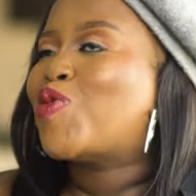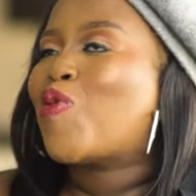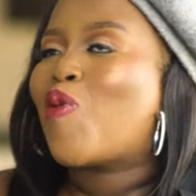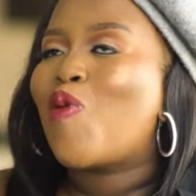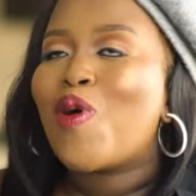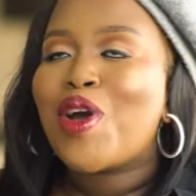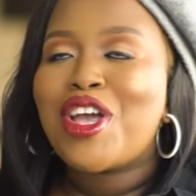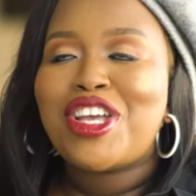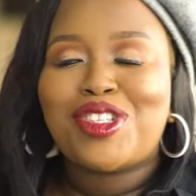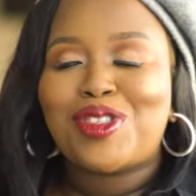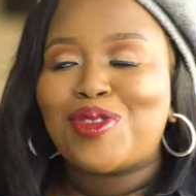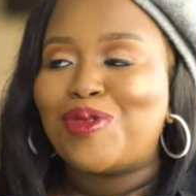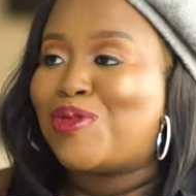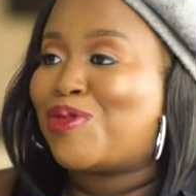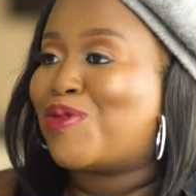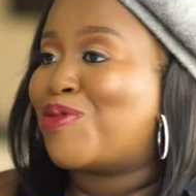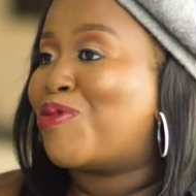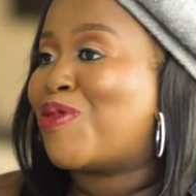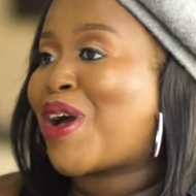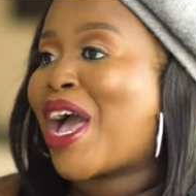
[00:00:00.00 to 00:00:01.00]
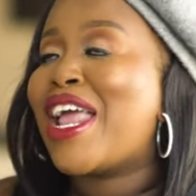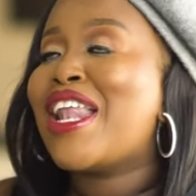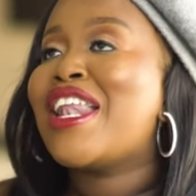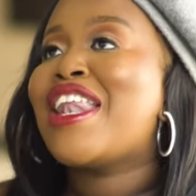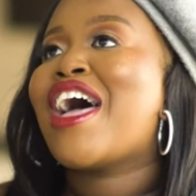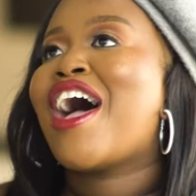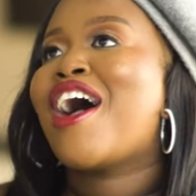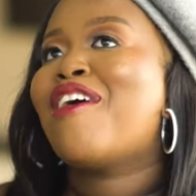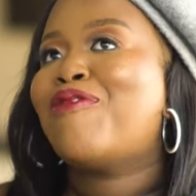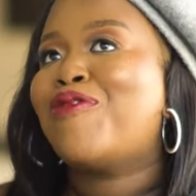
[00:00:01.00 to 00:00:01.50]
a joy to do. I
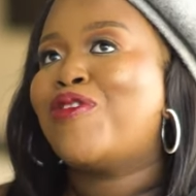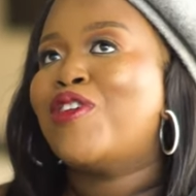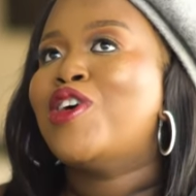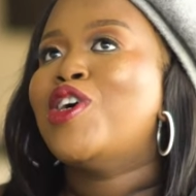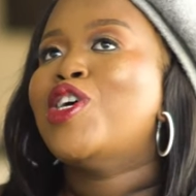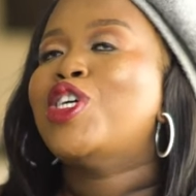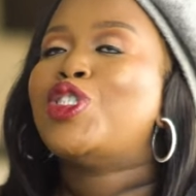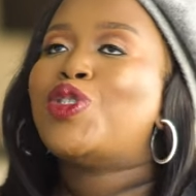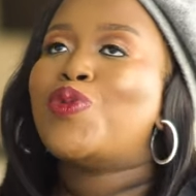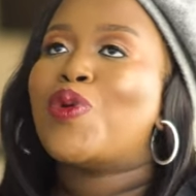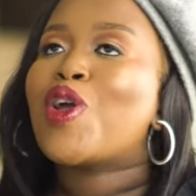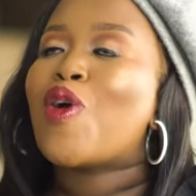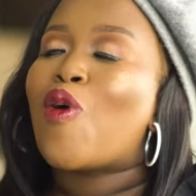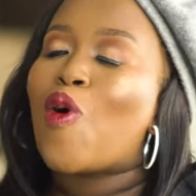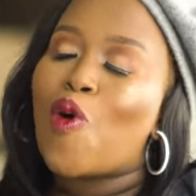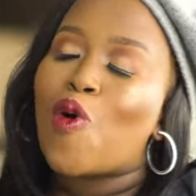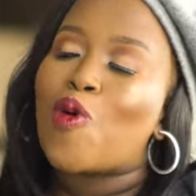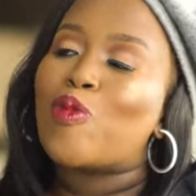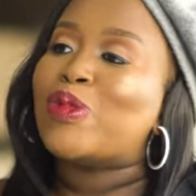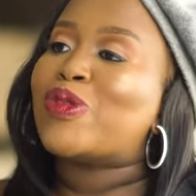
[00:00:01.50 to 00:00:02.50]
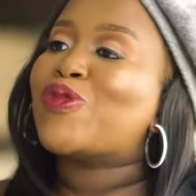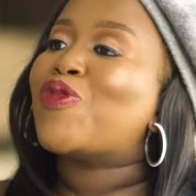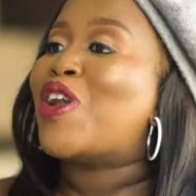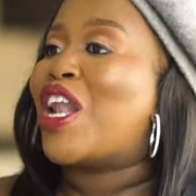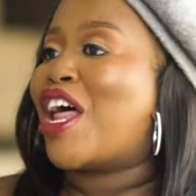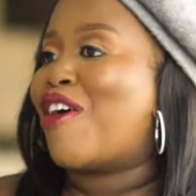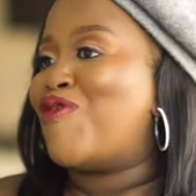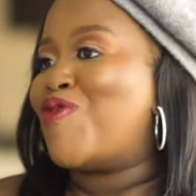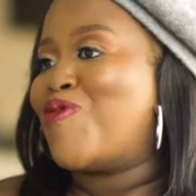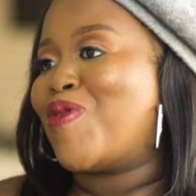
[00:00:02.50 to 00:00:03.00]
mm. love doing homes for
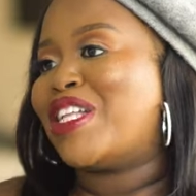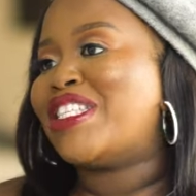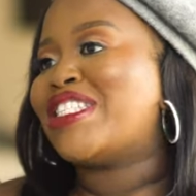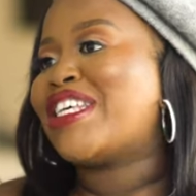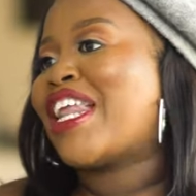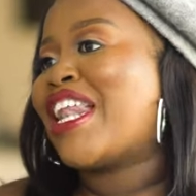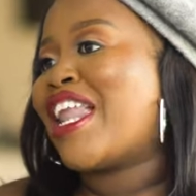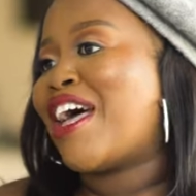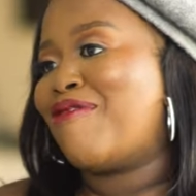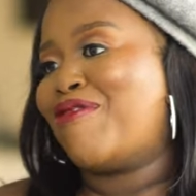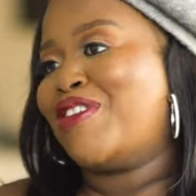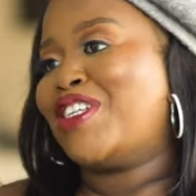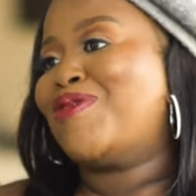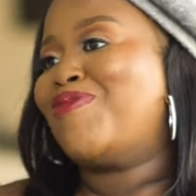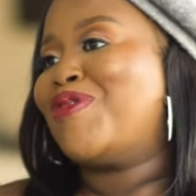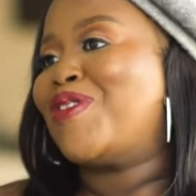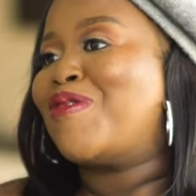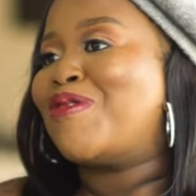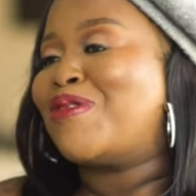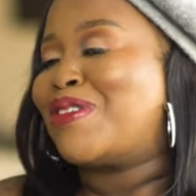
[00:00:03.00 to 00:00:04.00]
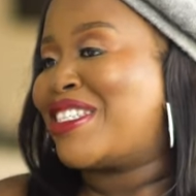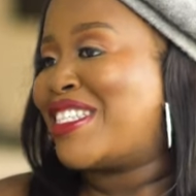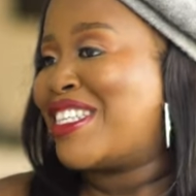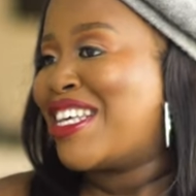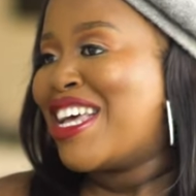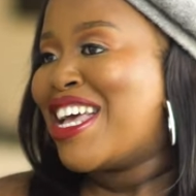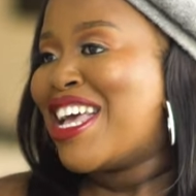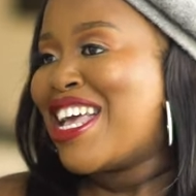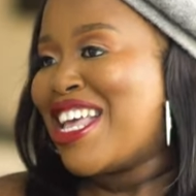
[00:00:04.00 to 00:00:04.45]
loved ones. I love it because